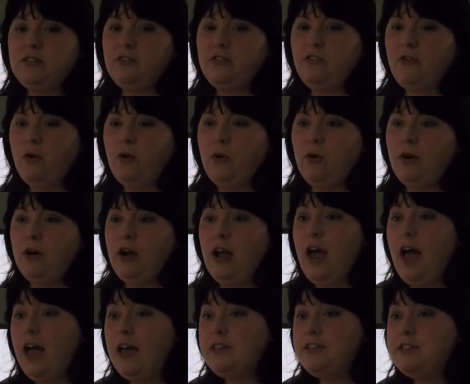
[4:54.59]
for
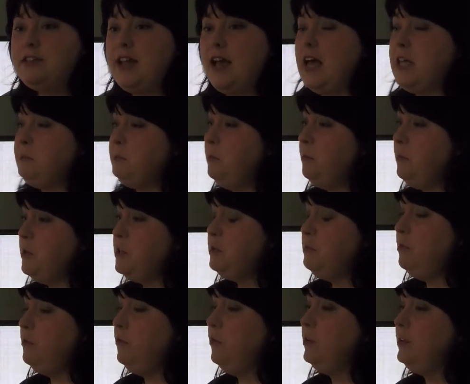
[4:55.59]
us to ask permission
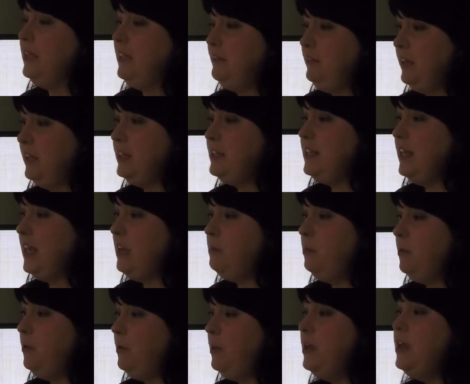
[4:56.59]
before leaving a
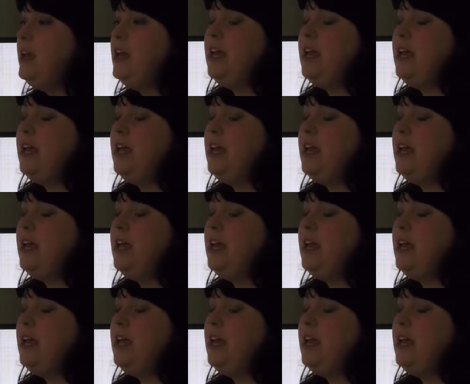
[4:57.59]
table,